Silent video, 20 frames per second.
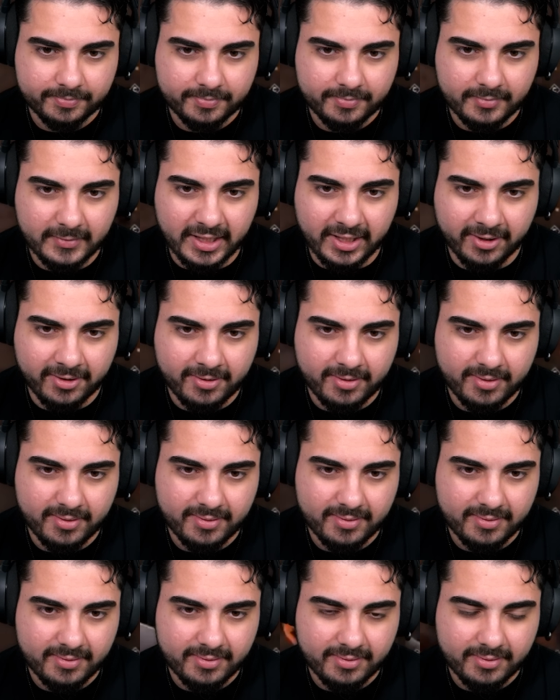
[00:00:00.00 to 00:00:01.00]
Nick?
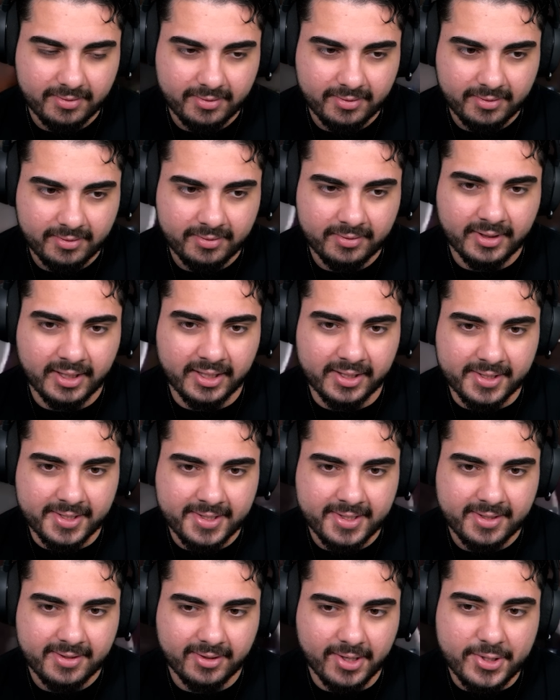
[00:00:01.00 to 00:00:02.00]

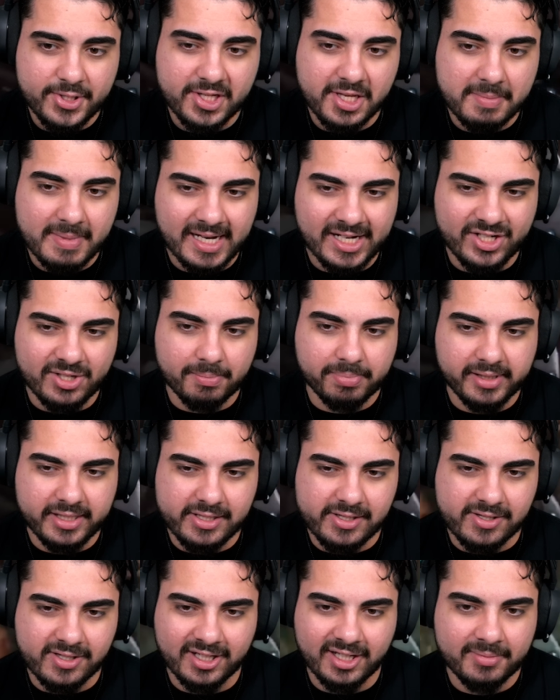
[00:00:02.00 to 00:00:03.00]
Nice. Also, imagine playing
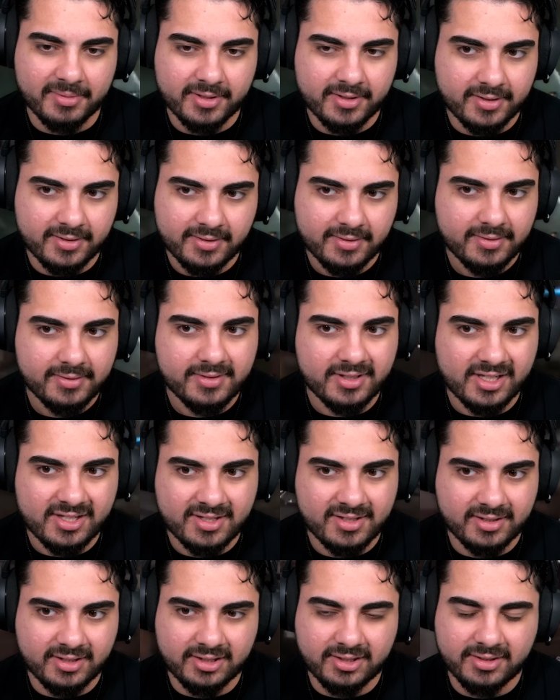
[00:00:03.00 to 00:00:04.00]
Shaman.
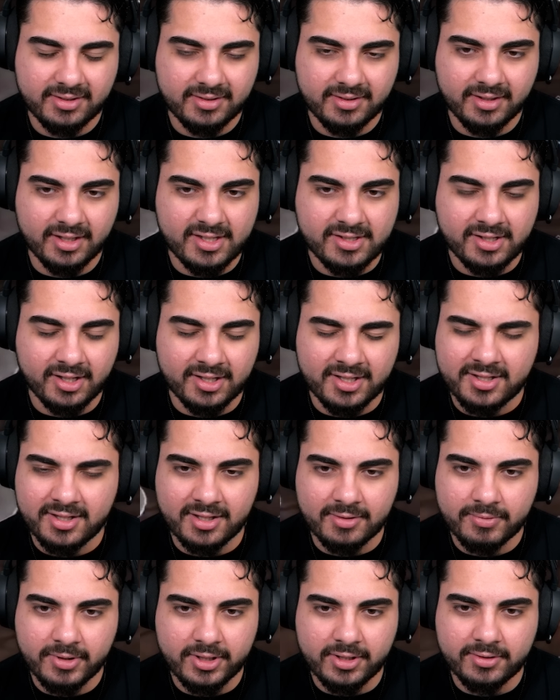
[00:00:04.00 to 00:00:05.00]
Just
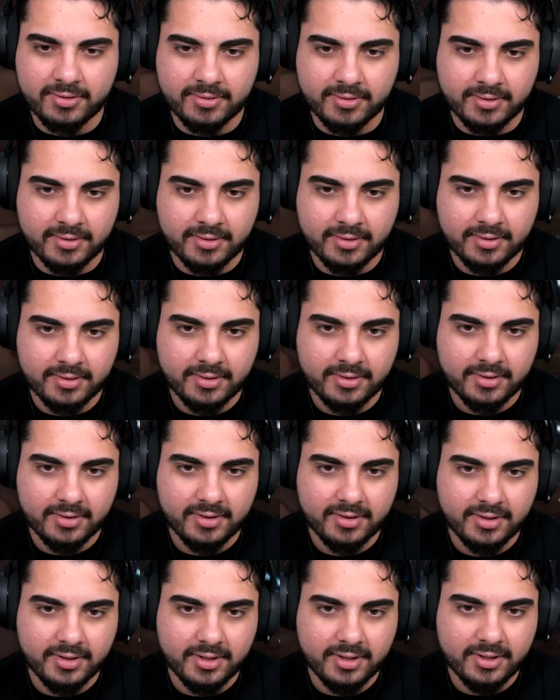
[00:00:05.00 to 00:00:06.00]
disgusting. What are you doing?
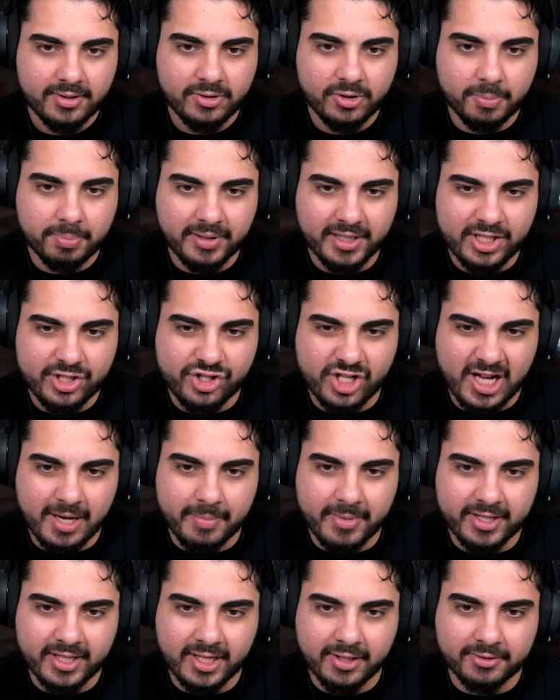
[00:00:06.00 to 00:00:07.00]
Who plays
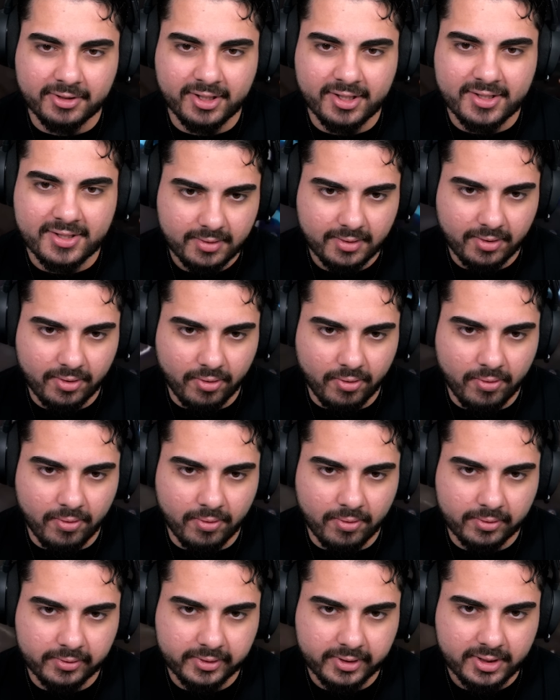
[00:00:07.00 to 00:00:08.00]
Shaman nowadays? Uh
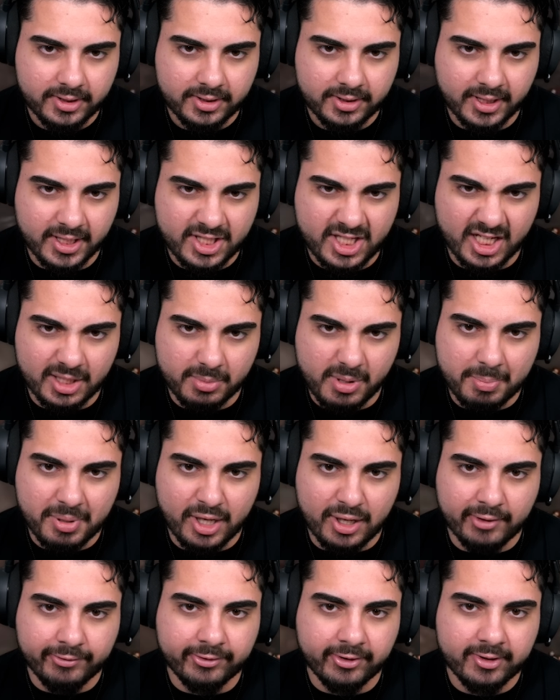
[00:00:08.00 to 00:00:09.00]
oh. That's gonna be
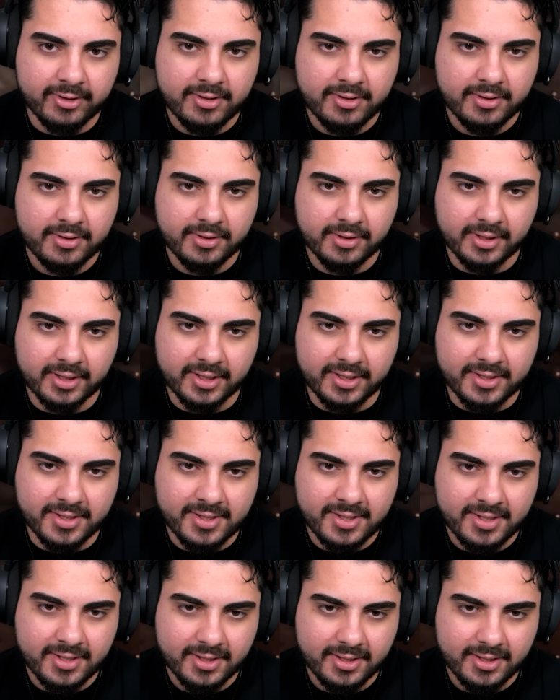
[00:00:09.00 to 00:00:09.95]
powerful. Nice.